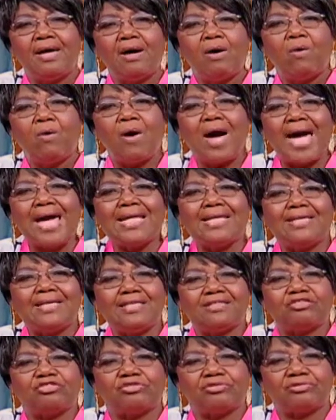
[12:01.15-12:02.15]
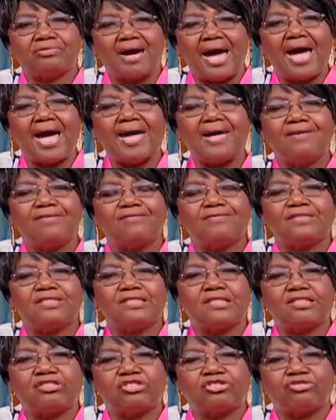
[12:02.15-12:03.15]
while it drives
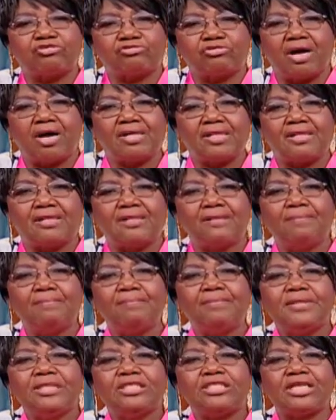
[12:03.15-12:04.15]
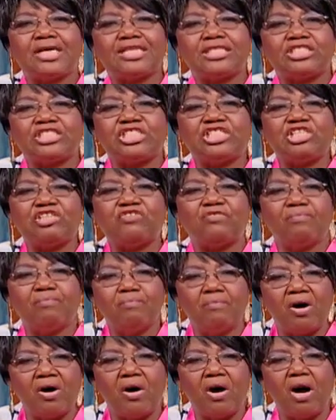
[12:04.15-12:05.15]
the struggle to achieve
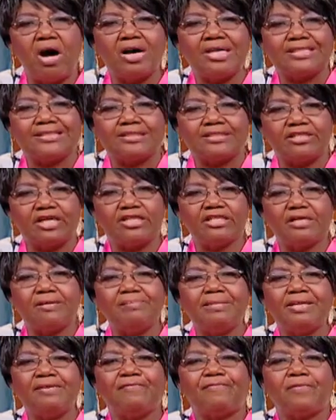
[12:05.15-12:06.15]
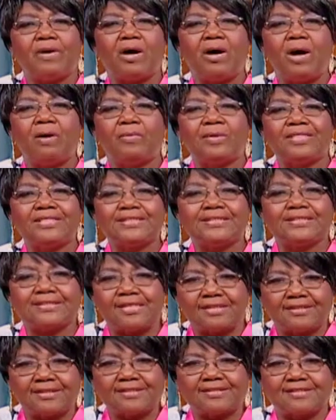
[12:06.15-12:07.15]
more autonomy for our
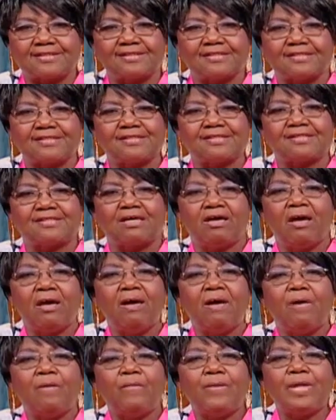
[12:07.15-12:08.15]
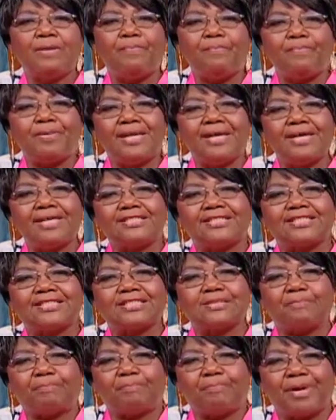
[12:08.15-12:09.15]
citizens, will place
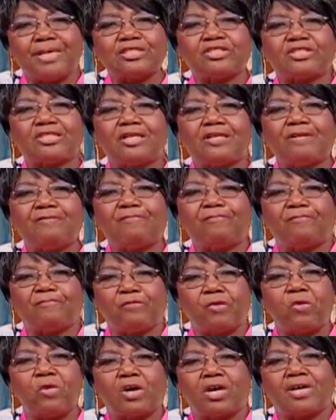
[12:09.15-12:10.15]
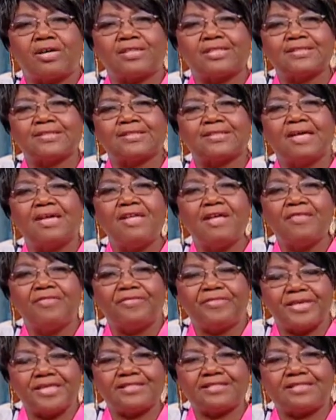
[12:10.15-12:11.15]
special focus
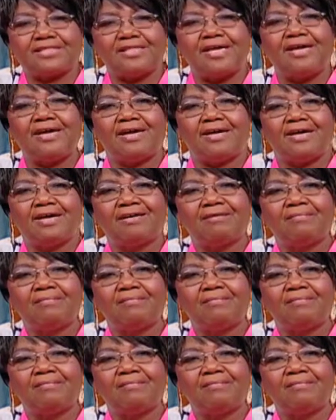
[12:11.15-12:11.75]
this year